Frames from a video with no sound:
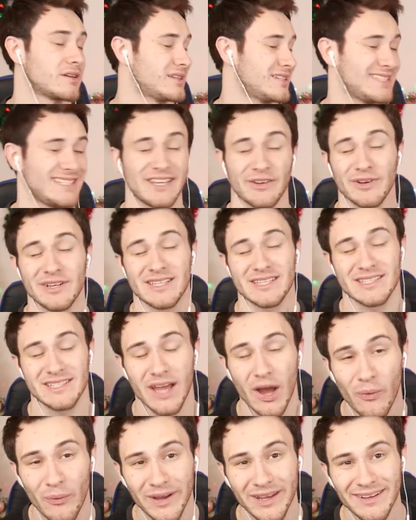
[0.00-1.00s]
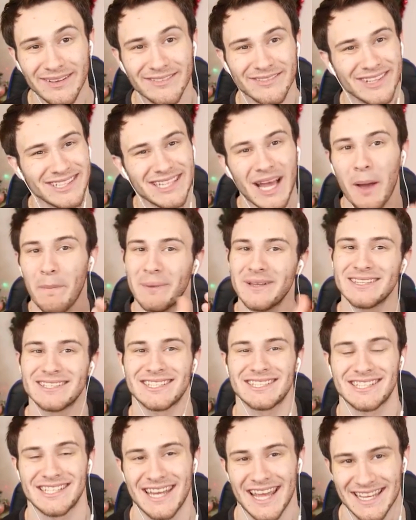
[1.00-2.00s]
series is going, let's hop
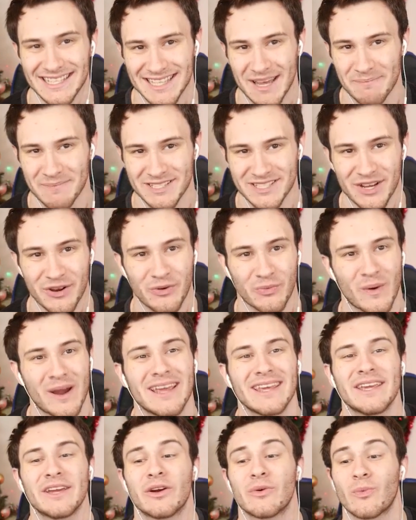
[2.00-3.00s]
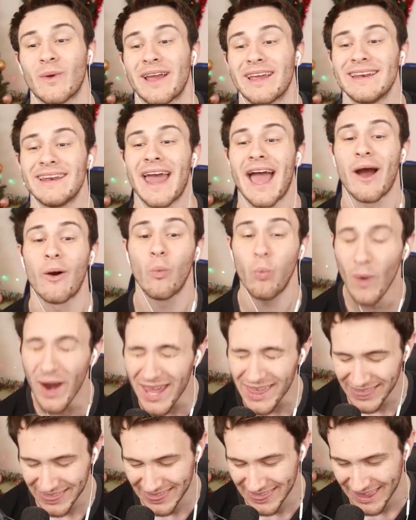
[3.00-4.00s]
into today's episode right here, right now,
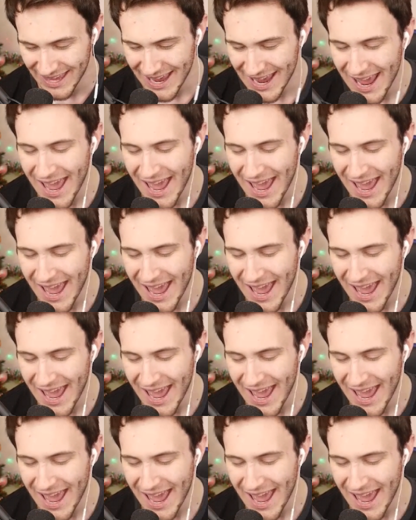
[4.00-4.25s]
with